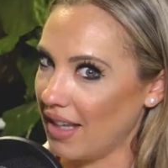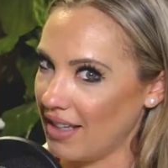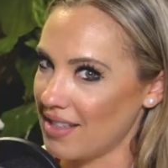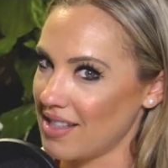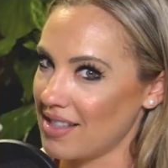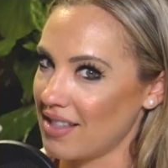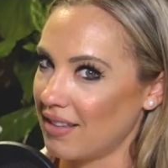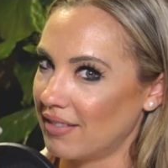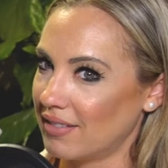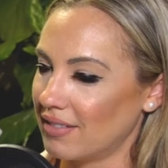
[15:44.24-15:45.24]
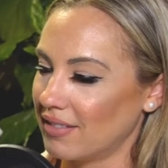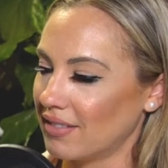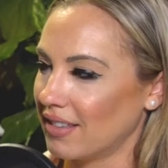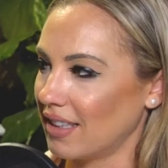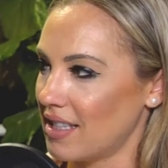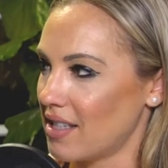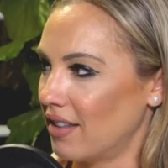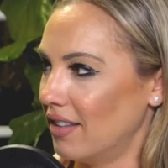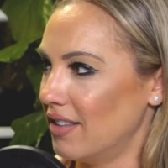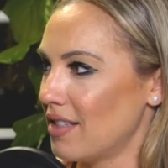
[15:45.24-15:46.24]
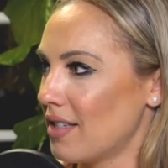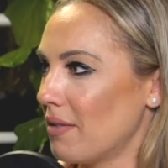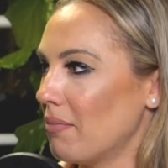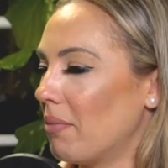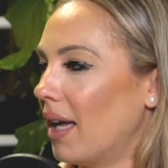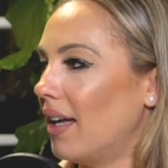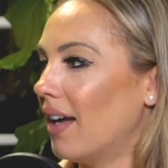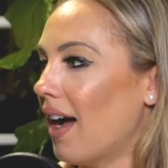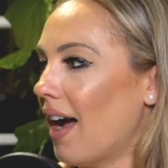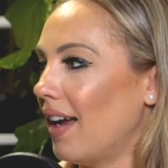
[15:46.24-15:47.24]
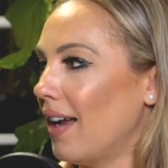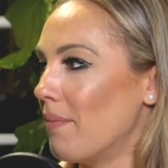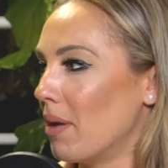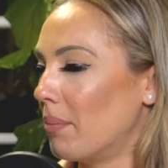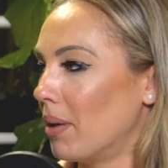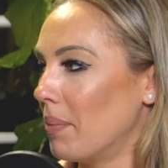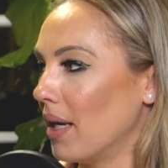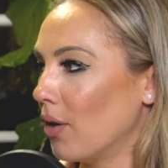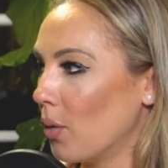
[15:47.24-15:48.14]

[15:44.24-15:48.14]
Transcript: this, listeners, but I am the burping